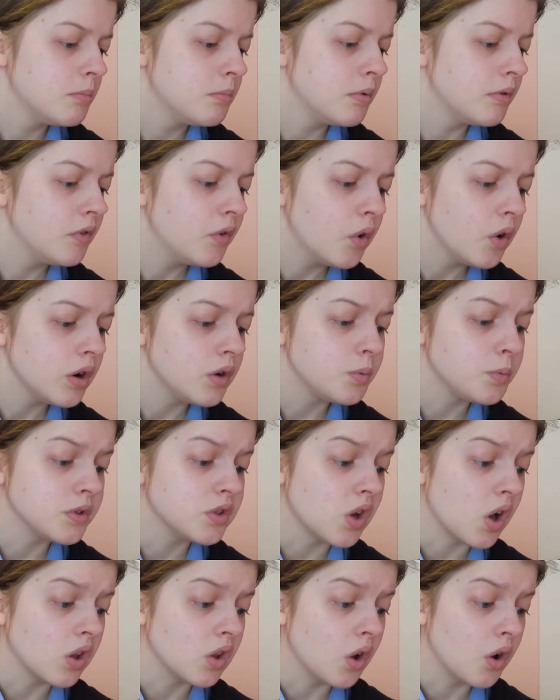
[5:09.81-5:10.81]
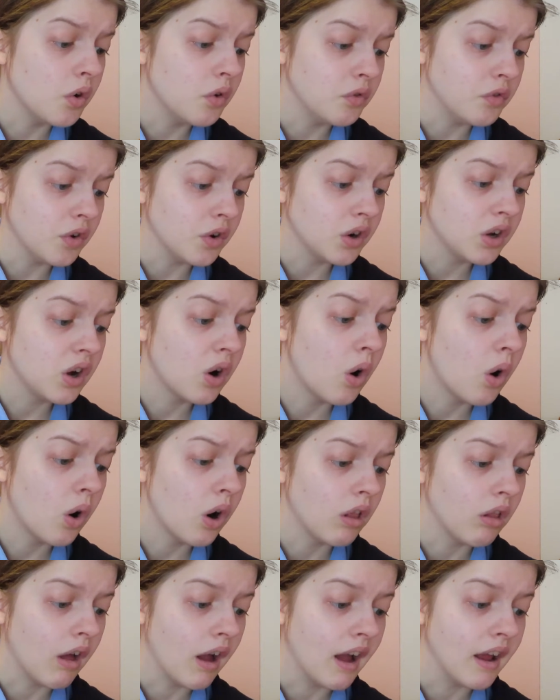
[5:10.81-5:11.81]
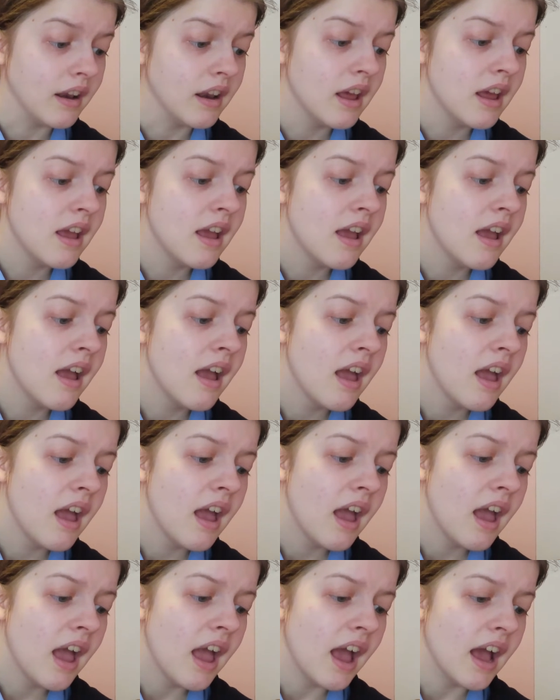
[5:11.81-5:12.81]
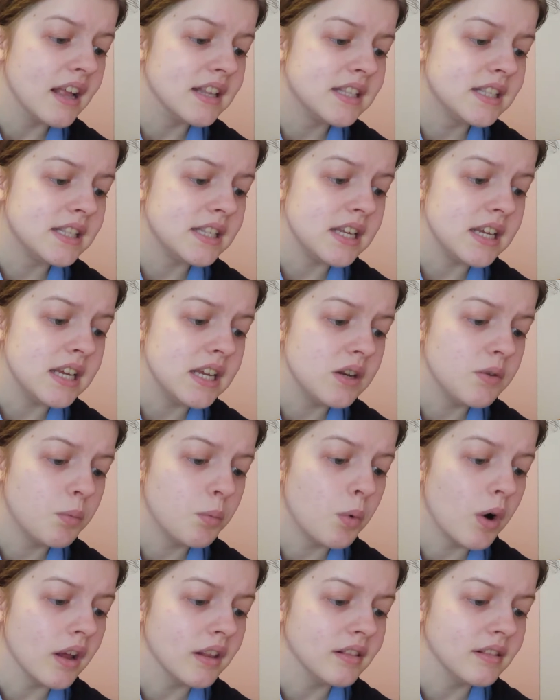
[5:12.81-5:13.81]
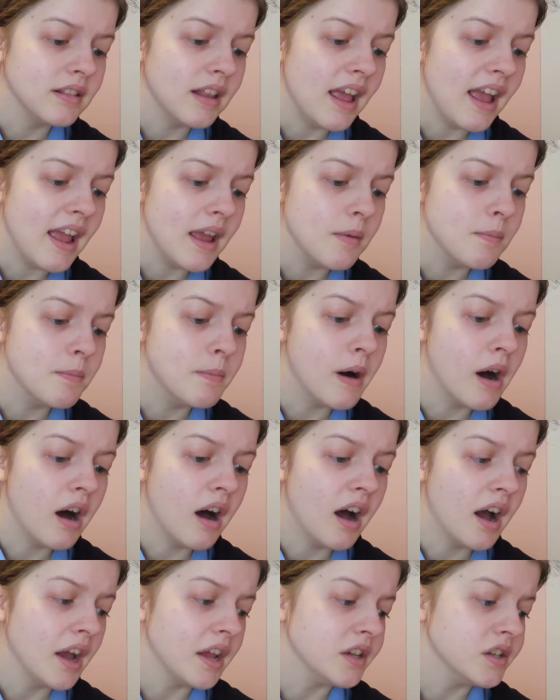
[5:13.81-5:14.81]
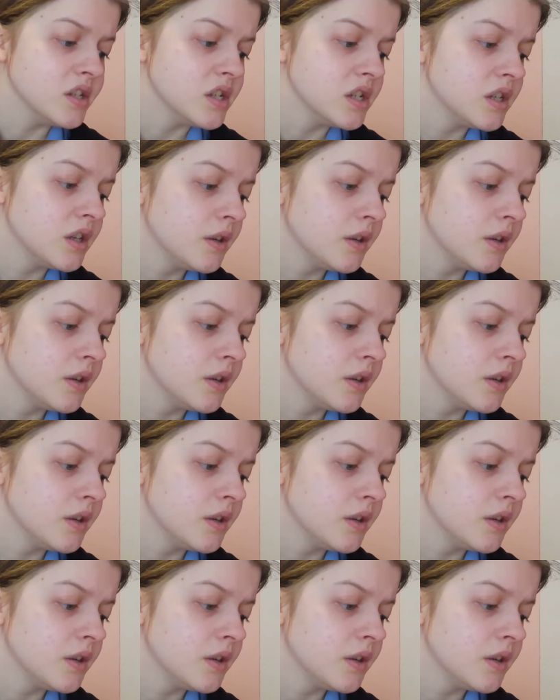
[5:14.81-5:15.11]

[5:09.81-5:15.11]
Before it was all over, Coraline had seen what lay behind